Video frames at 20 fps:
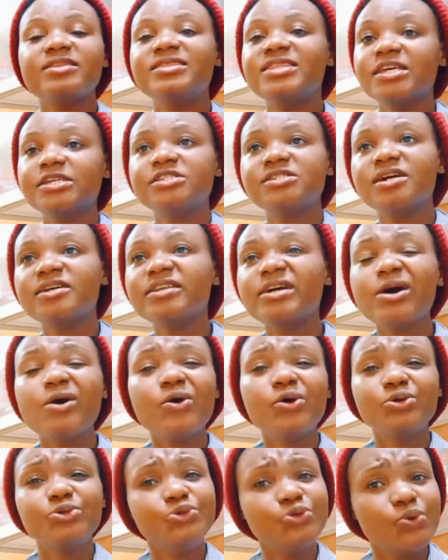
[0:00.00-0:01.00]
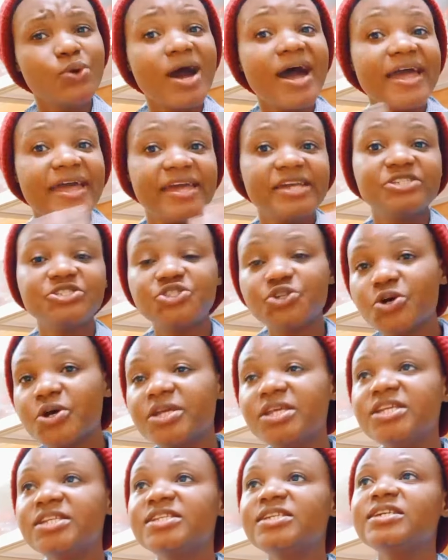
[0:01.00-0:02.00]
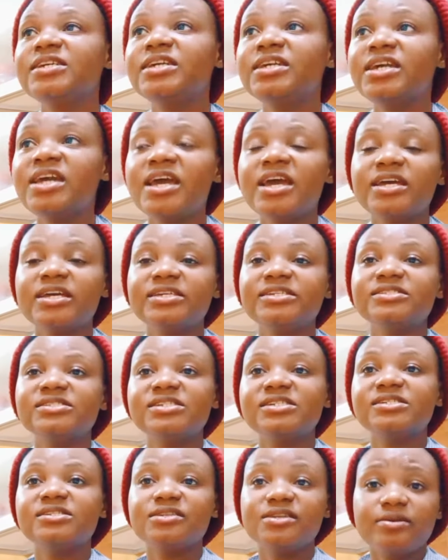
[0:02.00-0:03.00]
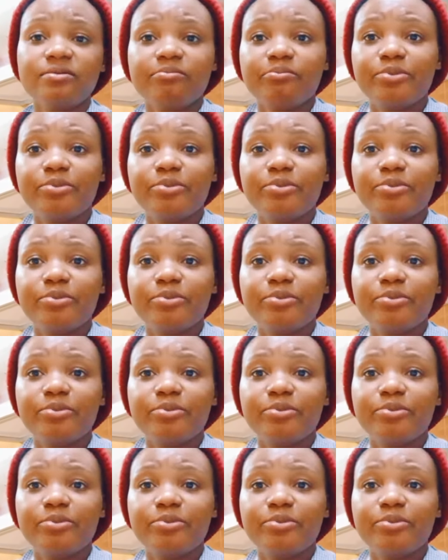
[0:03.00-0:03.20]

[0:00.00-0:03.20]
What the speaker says: They said, oh, you are enjoying it,